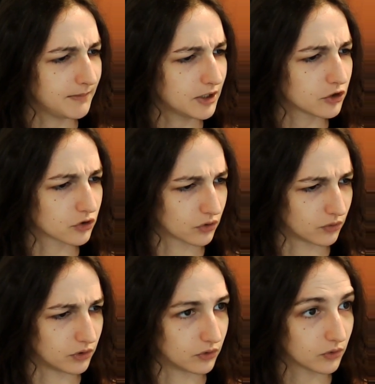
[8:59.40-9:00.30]
Let me
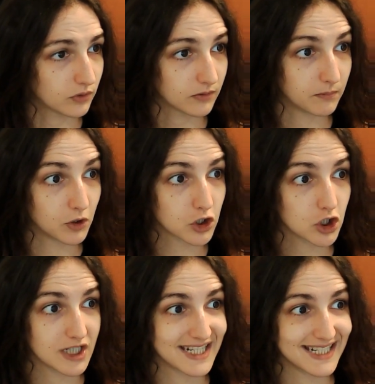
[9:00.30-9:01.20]
show you
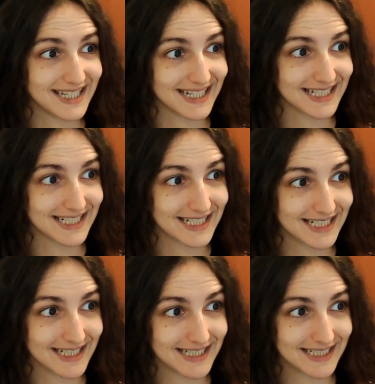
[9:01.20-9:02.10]
version
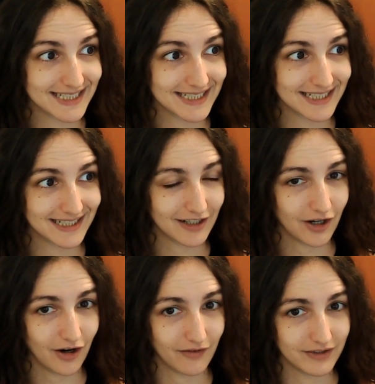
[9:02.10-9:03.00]
six
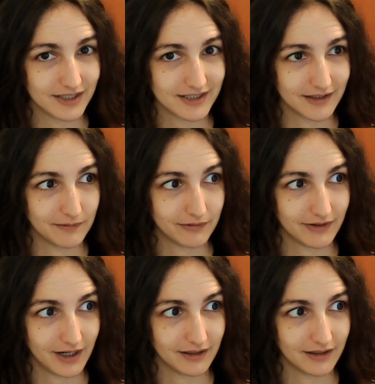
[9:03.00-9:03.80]
of the same